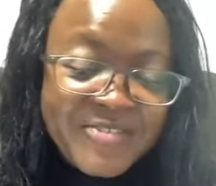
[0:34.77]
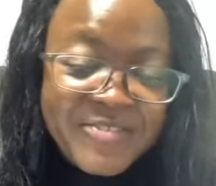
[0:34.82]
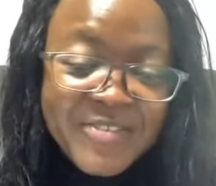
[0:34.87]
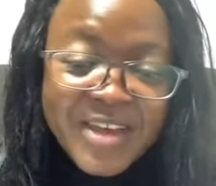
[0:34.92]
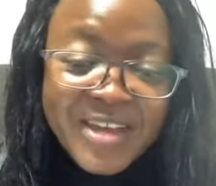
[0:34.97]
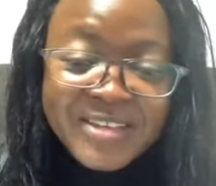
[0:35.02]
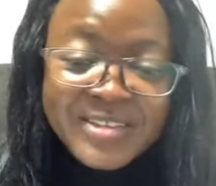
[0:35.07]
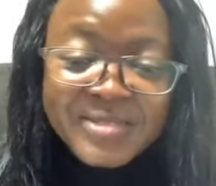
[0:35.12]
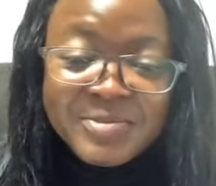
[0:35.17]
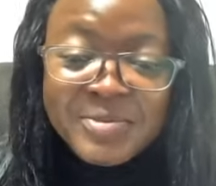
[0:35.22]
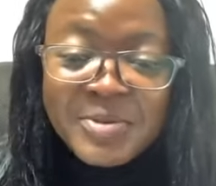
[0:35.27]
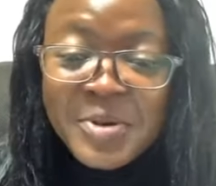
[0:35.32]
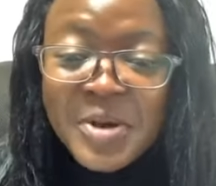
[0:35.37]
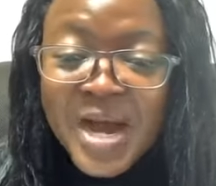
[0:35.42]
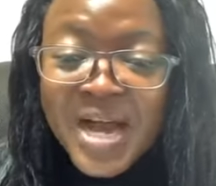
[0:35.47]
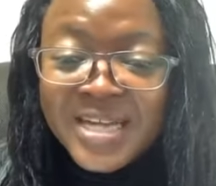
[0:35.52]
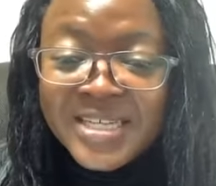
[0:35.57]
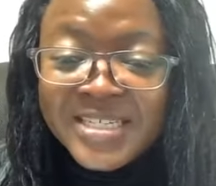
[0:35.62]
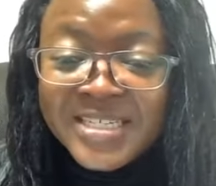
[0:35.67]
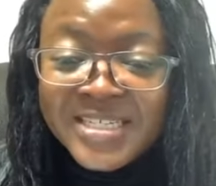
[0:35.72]
Facebook
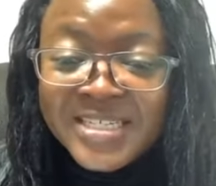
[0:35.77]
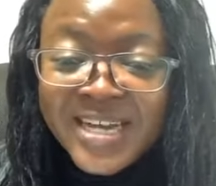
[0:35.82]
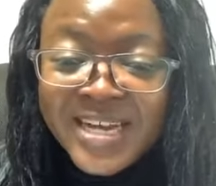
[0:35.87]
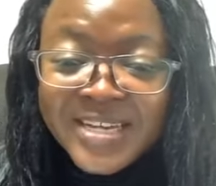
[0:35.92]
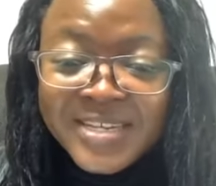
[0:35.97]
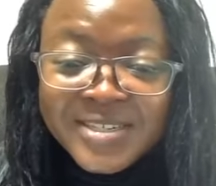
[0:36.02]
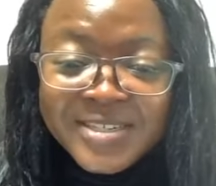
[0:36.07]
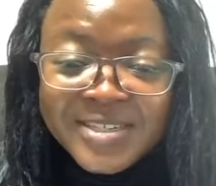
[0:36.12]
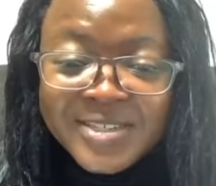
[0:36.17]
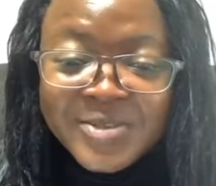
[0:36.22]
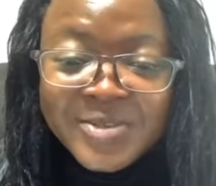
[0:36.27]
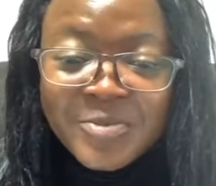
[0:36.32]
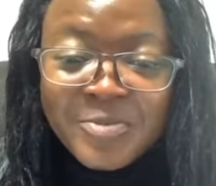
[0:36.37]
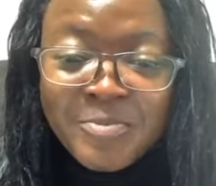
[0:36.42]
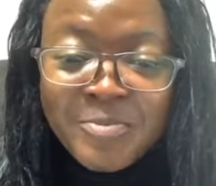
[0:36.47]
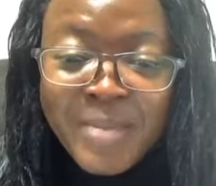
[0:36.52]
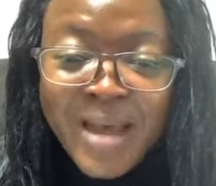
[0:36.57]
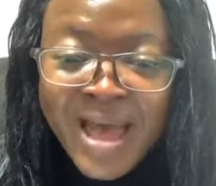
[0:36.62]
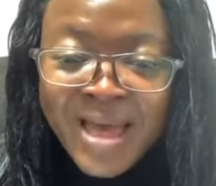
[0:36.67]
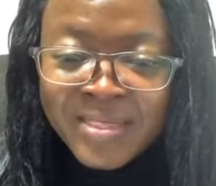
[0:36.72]
has changed to
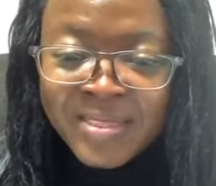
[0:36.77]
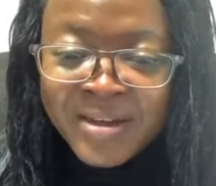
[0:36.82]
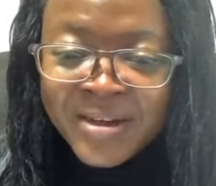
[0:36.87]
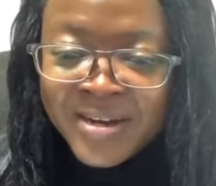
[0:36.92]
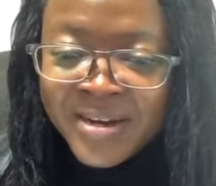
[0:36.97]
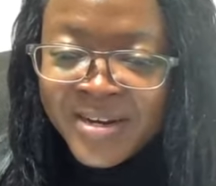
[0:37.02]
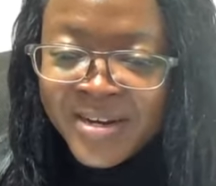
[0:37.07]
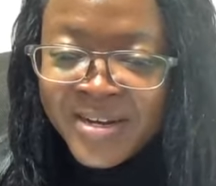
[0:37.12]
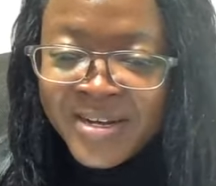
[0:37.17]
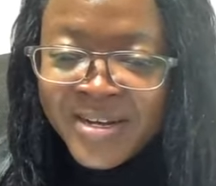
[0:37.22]
Meta.